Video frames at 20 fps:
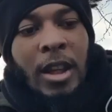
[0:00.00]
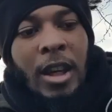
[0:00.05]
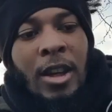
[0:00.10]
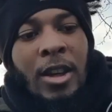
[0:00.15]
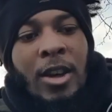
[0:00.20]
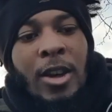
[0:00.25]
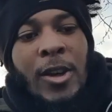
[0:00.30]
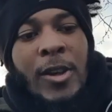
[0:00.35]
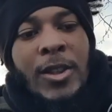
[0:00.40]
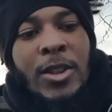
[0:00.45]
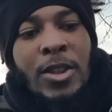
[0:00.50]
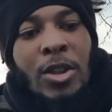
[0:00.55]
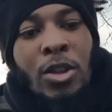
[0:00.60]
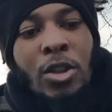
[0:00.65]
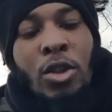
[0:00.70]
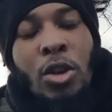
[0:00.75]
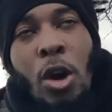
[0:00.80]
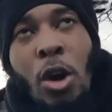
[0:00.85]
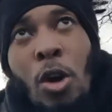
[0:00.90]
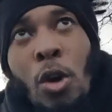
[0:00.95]
they're going to
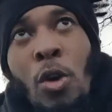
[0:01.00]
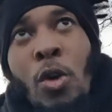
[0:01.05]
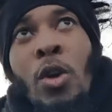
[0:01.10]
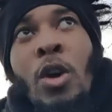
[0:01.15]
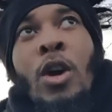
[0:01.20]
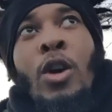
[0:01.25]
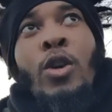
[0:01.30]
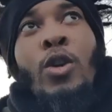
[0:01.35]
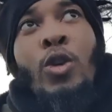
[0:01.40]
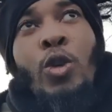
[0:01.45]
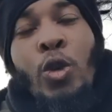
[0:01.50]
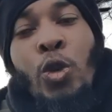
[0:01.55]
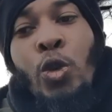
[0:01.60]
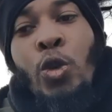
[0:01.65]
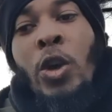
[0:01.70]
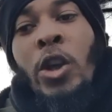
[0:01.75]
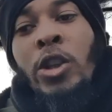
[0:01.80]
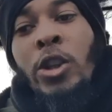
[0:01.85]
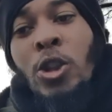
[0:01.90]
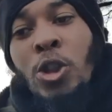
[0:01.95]
know who
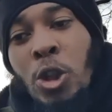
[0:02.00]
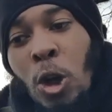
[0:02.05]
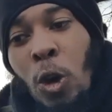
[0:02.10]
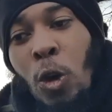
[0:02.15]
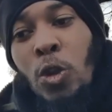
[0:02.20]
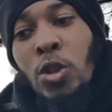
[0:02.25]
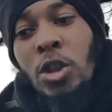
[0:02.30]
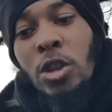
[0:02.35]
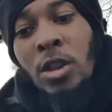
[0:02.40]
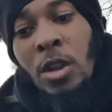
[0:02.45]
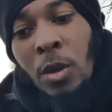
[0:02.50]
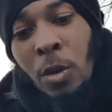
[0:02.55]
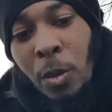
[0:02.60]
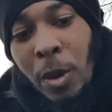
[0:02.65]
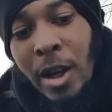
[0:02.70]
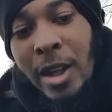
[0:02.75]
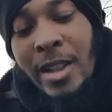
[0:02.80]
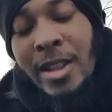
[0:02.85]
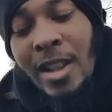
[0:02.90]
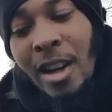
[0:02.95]
the chosen
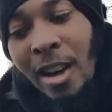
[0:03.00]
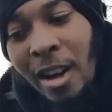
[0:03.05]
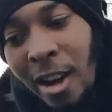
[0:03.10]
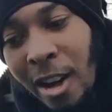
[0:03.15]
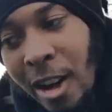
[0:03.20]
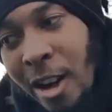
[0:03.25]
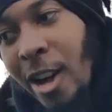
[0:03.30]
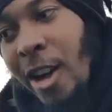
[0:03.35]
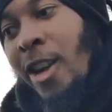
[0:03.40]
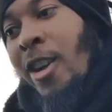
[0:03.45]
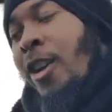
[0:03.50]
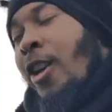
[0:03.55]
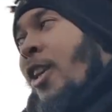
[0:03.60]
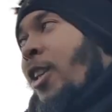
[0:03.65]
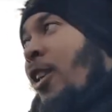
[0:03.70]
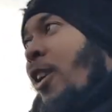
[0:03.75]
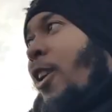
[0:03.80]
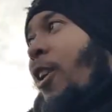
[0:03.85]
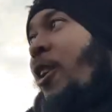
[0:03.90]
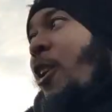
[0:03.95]
ones are.
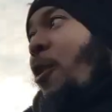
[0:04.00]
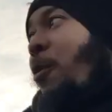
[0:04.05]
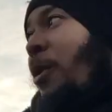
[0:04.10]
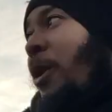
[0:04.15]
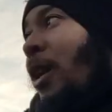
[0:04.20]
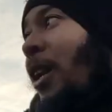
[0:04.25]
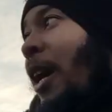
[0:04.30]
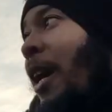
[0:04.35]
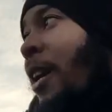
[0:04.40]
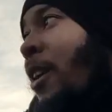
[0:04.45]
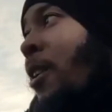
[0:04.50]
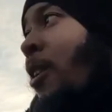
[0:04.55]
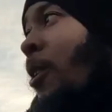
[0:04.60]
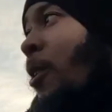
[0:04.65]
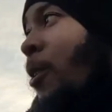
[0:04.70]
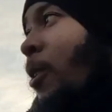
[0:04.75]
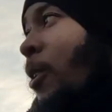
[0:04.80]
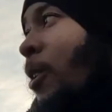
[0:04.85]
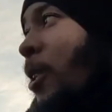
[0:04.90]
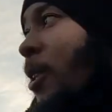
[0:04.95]
They're gonna be like,
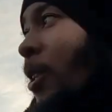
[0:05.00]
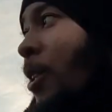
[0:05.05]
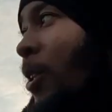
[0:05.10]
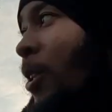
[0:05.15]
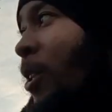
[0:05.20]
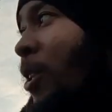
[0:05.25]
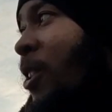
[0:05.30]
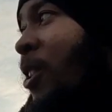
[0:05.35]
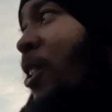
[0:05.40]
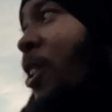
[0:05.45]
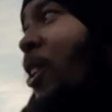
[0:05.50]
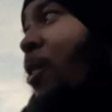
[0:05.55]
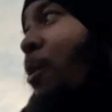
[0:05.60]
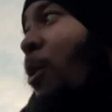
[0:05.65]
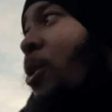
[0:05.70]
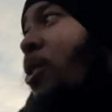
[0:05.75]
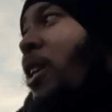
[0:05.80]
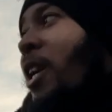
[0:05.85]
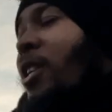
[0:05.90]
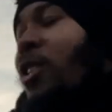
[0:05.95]
the
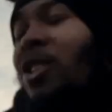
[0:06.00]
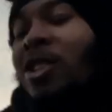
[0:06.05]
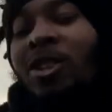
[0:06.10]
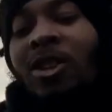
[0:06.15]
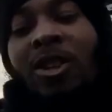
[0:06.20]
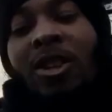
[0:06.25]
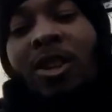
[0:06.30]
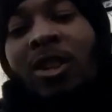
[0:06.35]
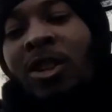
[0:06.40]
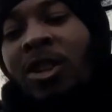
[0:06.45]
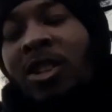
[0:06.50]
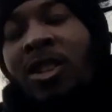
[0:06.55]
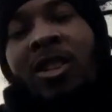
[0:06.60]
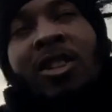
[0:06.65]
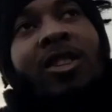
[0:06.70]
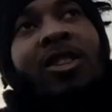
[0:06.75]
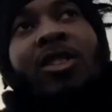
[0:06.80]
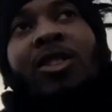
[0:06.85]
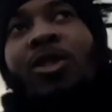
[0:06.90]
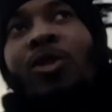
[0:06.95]
Most High's just gonna
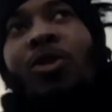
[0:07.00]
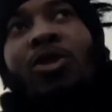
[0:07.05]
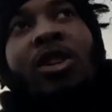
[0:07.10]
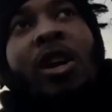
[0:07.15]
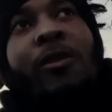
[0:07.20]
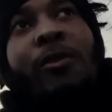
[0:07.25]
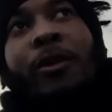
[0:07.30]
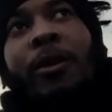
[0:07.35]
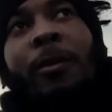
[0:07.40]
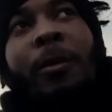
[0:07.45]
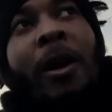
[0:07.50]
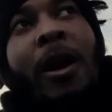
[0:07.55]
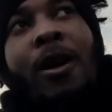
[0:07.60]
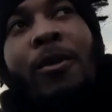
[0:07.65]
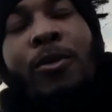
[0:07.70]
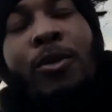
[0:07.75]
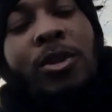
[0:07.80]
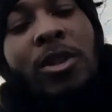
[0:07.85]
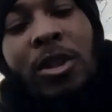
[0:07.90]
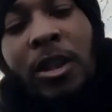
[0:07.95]
do something
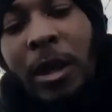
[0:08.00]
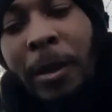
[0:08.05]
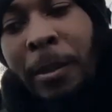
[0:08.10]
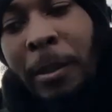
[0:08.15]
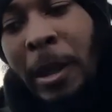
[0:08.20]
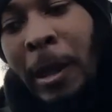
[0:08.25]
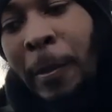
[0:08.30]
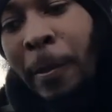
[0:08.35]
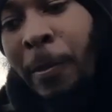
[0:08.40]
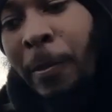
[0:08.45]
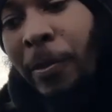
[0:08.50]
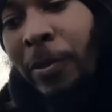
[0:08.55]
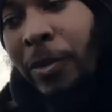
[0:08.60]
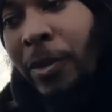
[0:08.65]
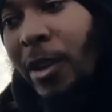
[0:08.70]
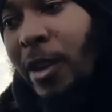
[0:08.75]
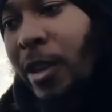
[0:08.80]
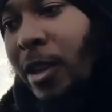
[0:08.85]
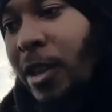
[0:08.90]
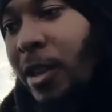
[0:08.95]
powerful to them, man.
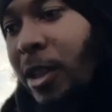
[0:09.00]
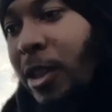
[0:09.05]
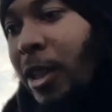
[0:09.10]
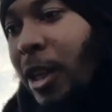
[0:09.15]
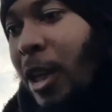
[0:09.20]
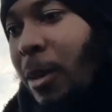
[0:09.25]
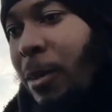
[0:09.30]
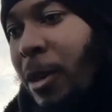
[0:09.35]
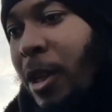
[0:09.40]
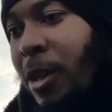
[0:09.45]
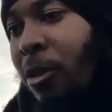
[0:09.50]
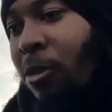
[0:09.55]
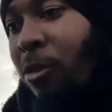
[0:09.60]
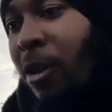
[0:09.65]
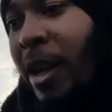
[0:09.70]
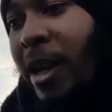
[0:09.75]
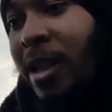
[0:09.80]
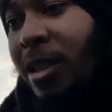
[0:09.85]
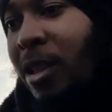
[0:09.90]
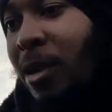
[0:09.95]
You know what I mean?
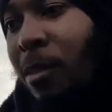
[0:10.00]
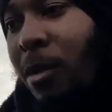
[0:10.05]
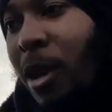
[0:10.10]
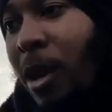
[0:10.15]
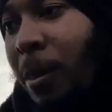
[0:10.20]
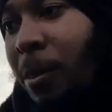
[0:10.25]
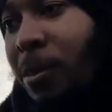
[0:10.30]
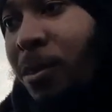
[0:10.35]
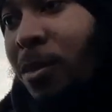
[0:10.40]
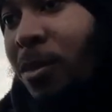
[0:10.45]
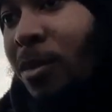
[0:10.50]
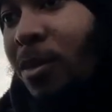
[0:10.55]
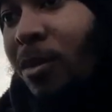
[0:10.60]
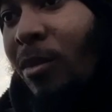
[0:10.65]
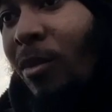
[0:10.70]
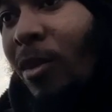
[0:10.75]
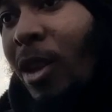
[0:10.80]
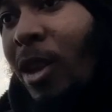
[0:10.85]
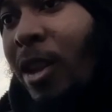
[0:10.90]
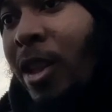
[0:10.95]
Raise them up.
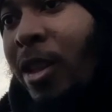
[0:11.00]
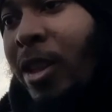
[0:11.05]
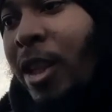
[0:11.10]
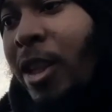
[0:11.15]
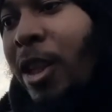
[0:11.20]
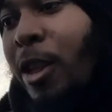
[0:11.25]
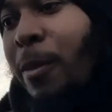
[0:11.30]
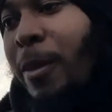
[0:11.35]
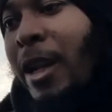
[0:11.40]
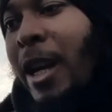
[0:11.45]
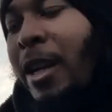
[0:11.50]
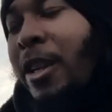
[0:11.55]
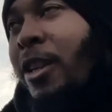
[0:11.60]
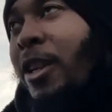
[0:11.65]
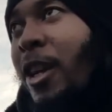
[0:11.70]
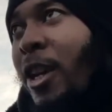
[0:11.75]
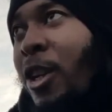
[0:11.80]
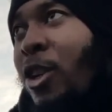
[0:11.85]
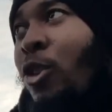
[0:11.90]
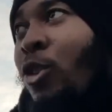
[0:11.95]
Then they'll be like,
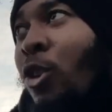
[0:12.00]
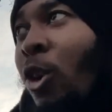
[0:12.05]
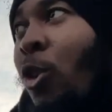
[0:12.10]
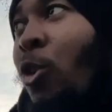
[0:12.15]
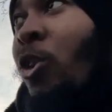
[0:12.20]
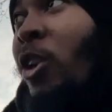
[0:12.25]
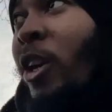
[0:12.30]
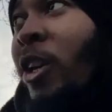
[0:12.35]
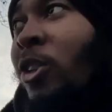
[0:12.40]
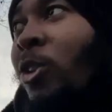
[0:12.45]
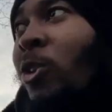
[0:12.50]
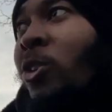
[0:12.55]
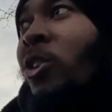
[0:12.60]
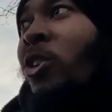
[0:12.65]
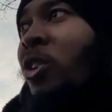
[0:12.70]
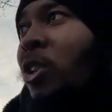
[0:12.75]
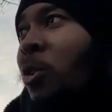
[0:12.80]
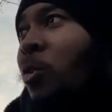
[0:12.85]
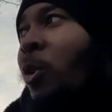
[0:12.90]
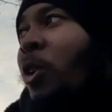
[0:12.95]
yeah, okay, so
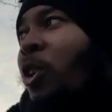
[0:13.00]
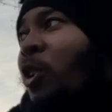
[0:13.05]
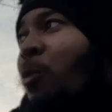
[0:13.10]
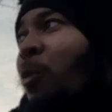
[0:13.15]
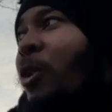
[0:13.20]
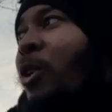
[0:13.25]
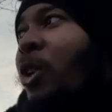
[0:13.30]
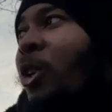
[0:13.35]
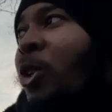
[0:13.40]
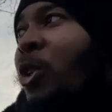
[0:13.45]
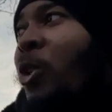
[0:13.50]
this is what you're